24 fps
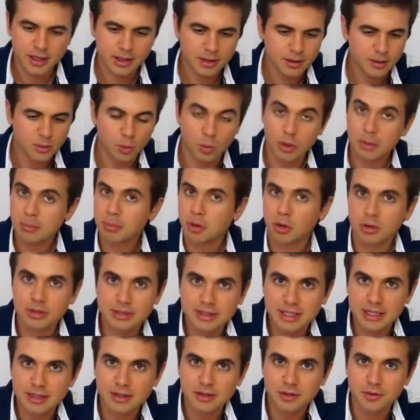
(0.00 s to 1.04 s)
we post
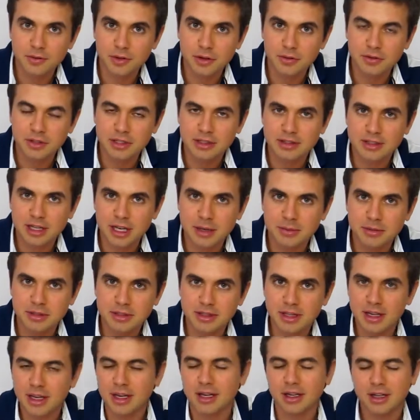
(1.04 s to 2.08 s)
10 to 15 times a
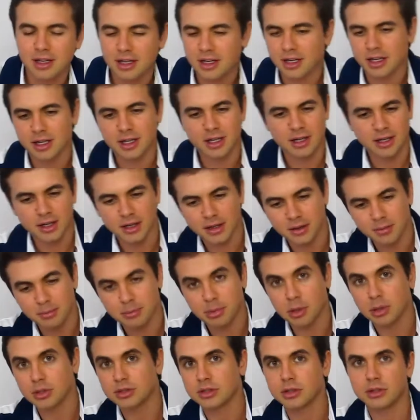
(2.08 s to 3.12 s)
day.
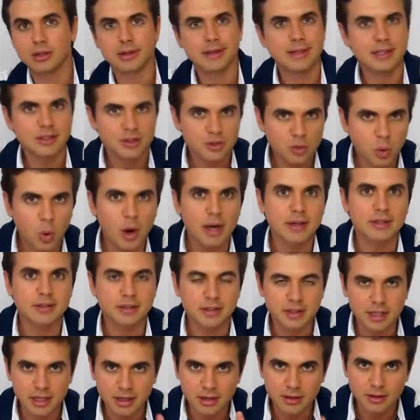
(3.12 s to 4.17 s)
Post at least twice a
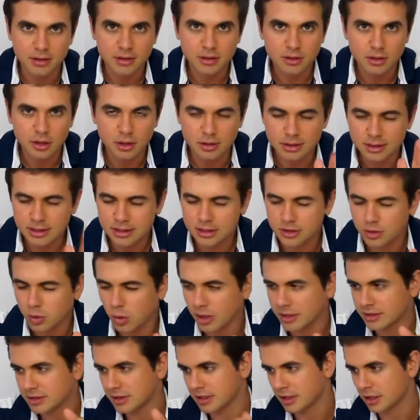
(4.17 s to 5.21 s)
day. At least
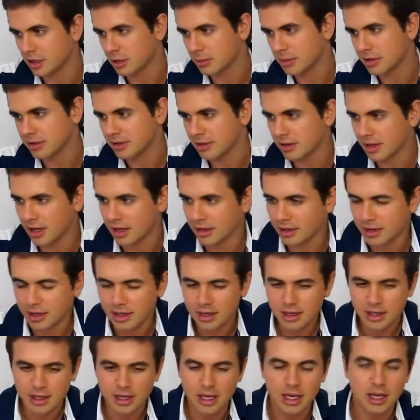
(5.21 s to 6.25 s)
twice a day. Commit to that.
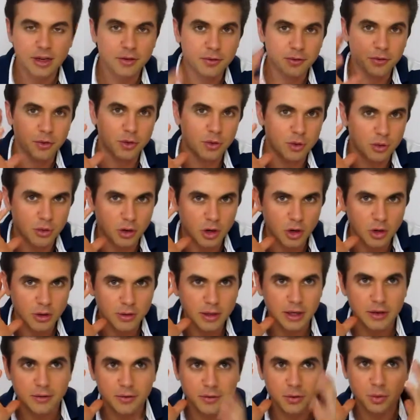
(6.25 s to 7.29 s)
If
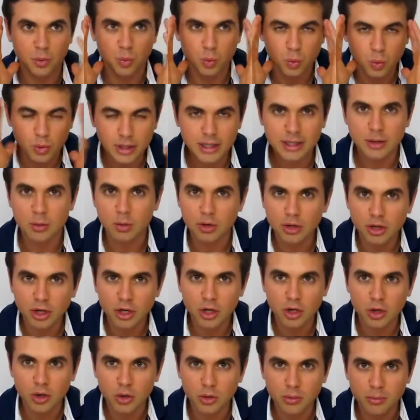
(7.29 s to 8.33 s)
you really want to
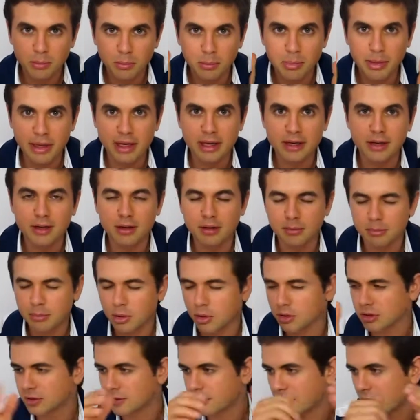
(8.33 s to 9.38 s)
go big,
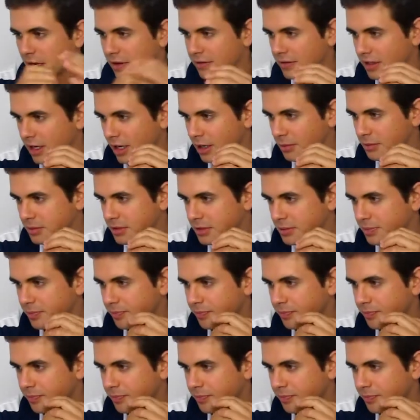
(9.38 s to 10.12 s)
post 5 times.